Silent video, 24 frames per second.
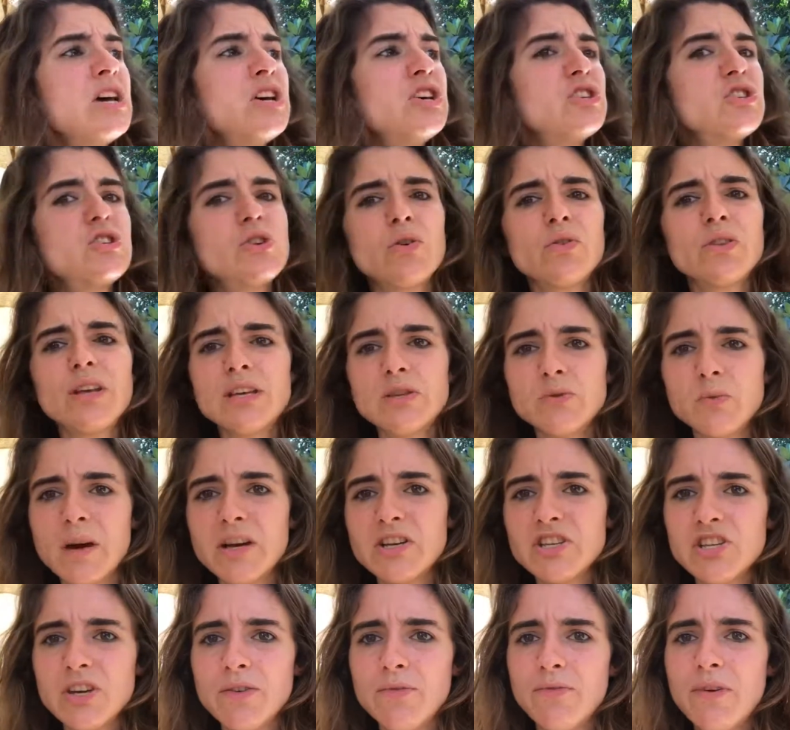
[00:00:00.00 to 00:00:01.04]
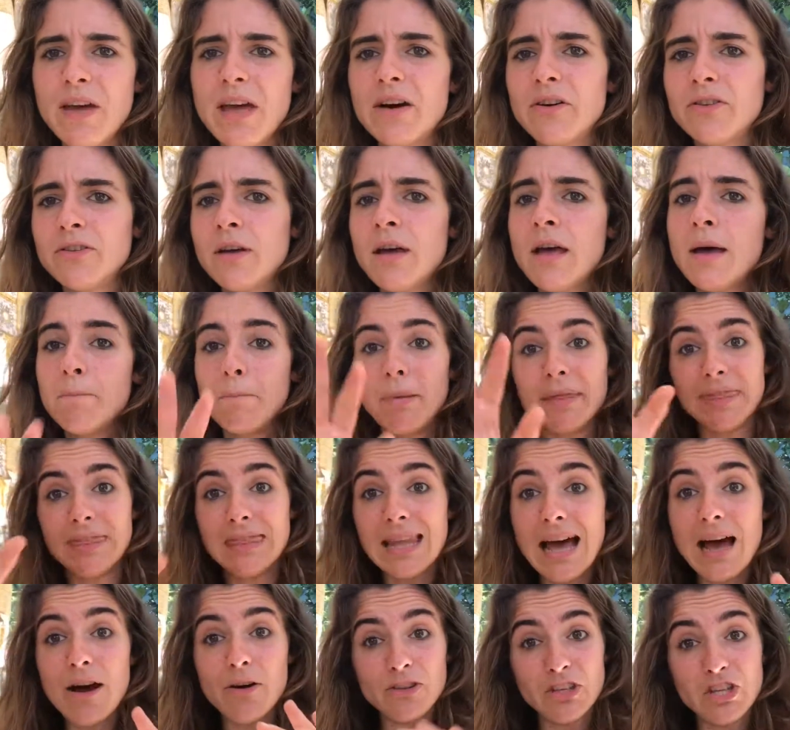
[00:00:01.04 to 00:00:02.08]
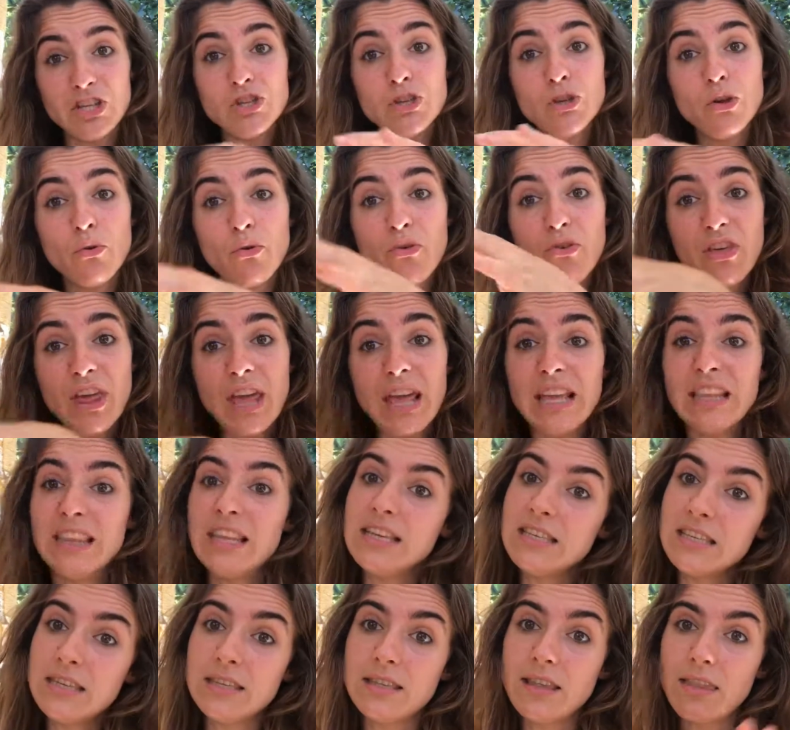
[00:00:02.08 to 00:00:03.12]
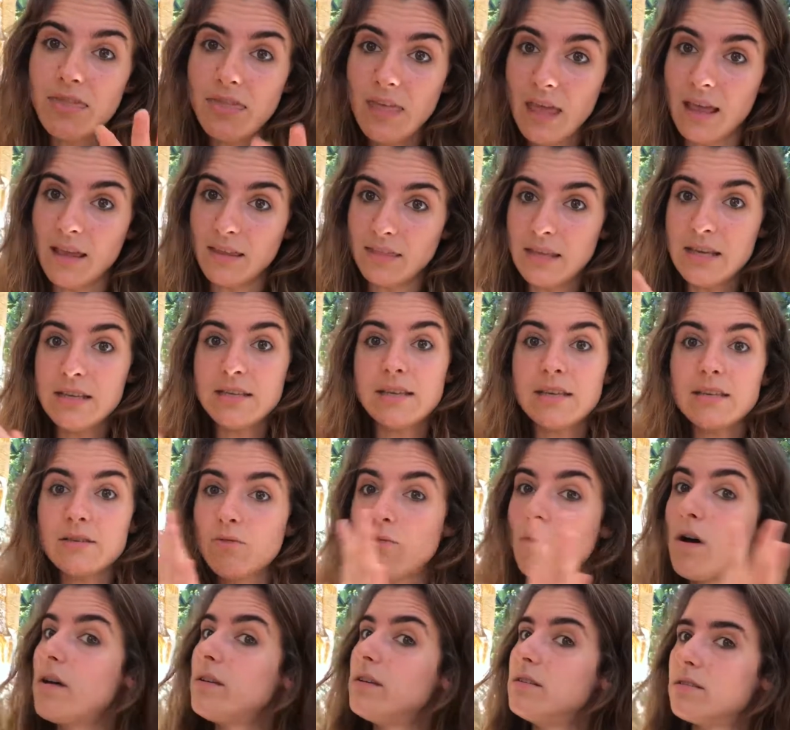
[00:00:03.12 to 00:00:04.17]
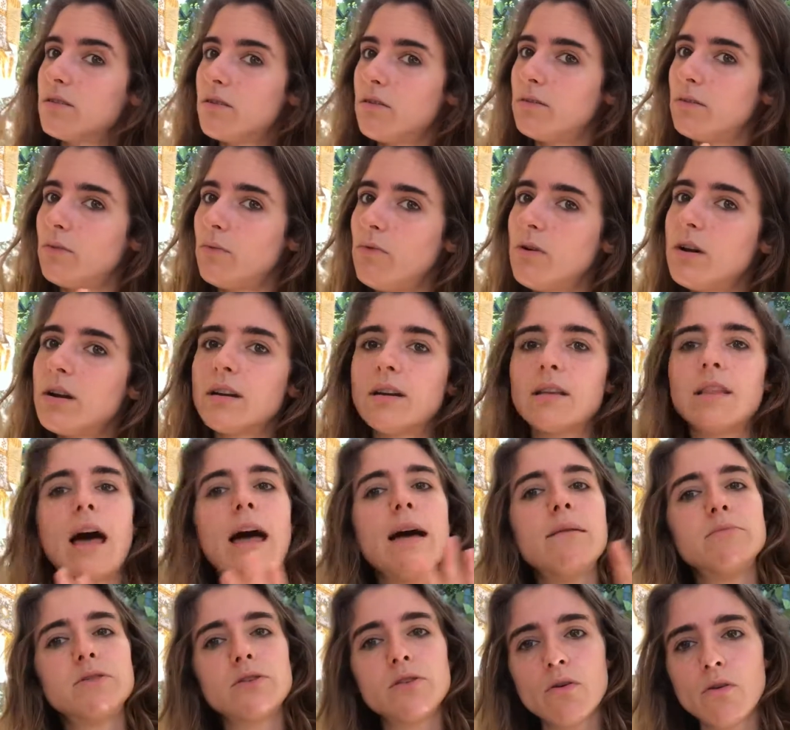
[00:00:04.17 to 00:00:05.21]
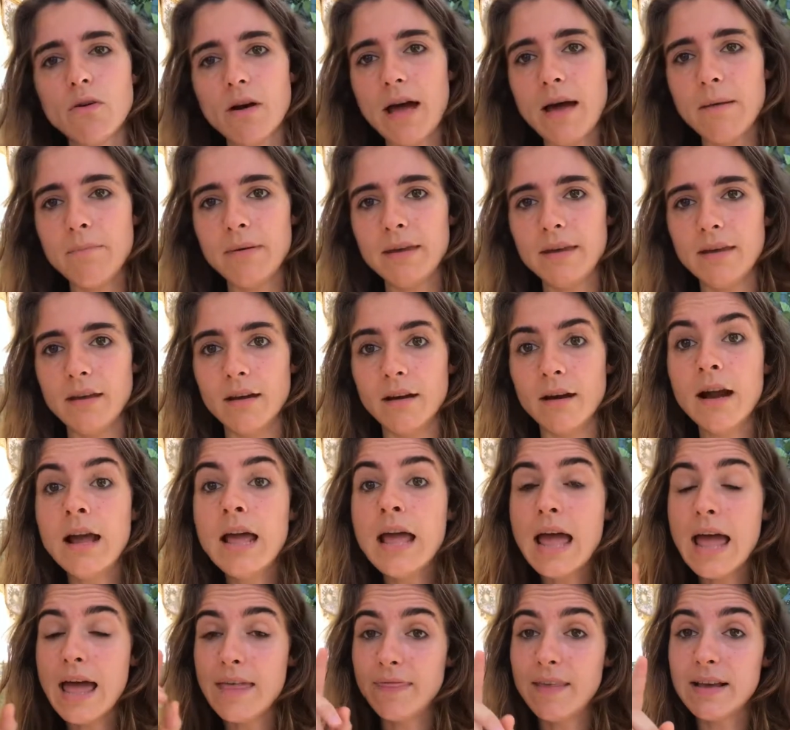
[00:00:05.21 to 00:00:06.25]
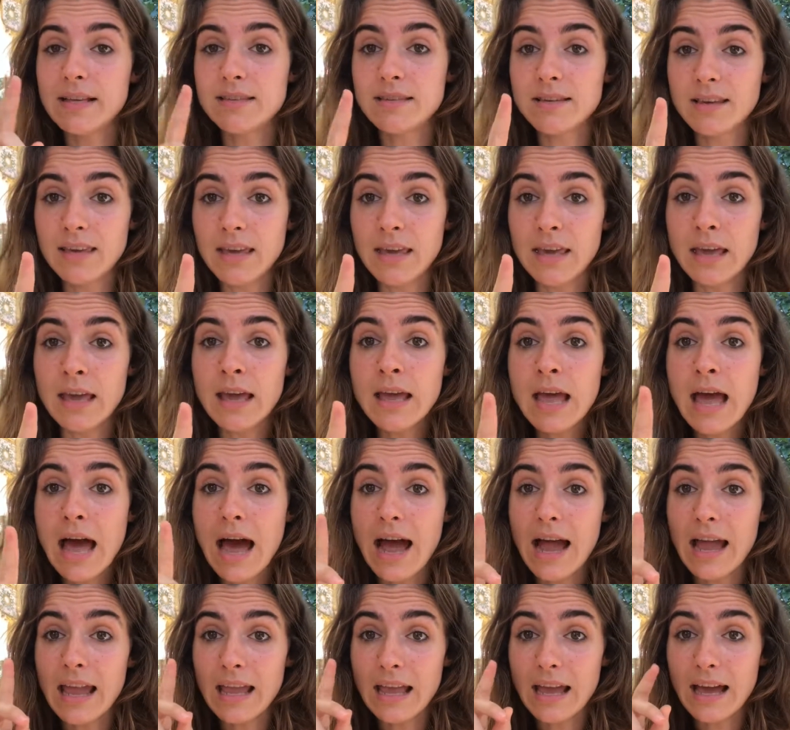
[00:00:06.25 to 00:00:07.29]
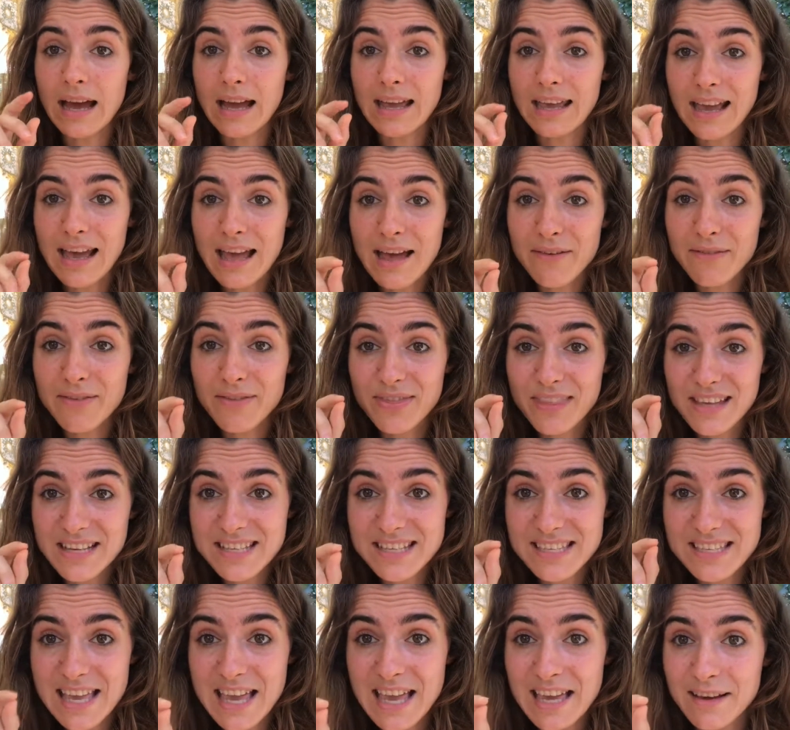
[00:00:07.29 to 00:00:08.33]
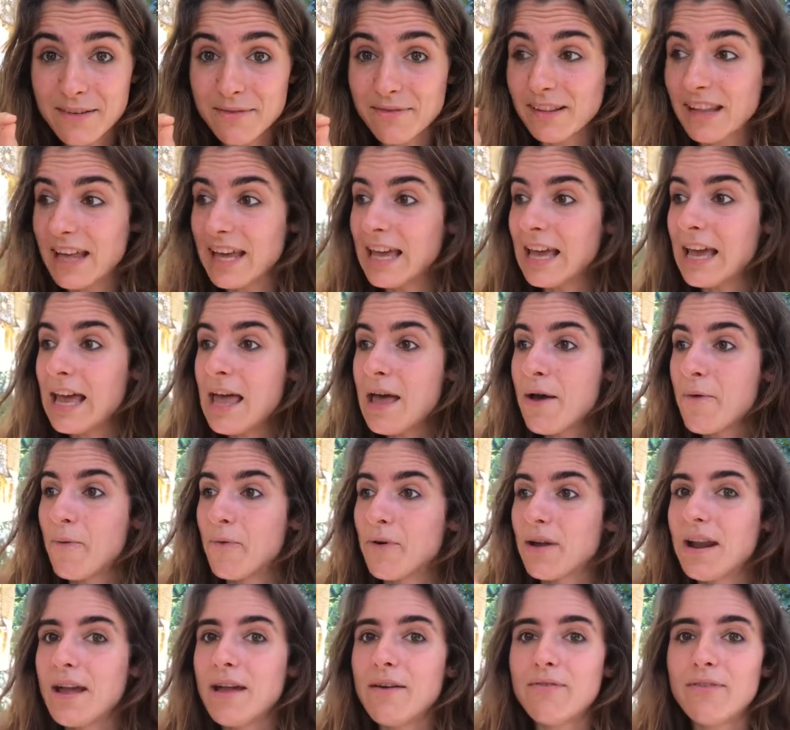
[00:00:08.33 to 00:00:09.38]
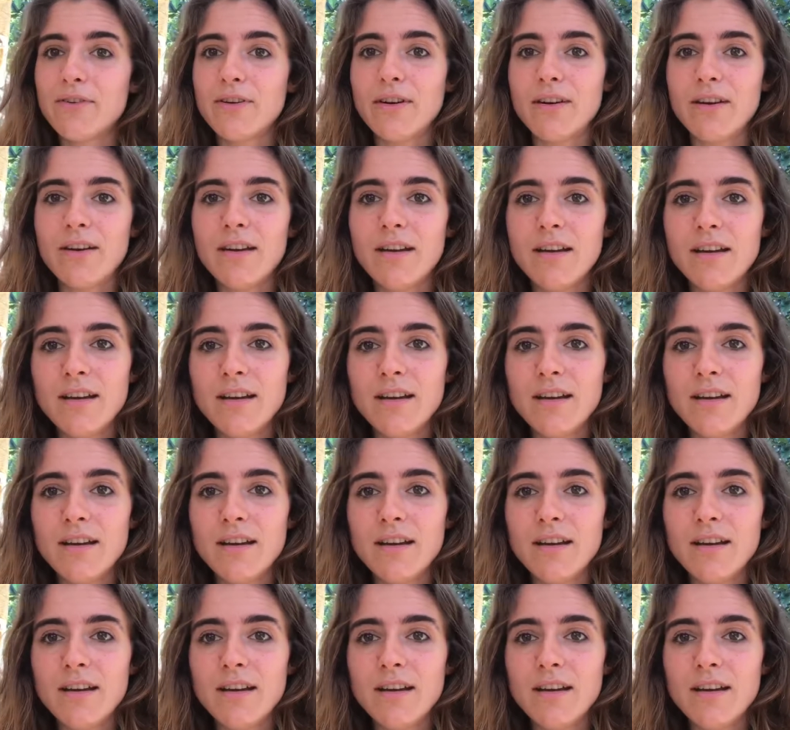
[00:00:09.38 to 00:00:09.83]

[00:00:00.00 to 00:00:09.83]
so that's why she failed. But now this new thing, this is the thing. This is what is gonna work. I'm so happy here. And that's the key. I have this thing of like, whatever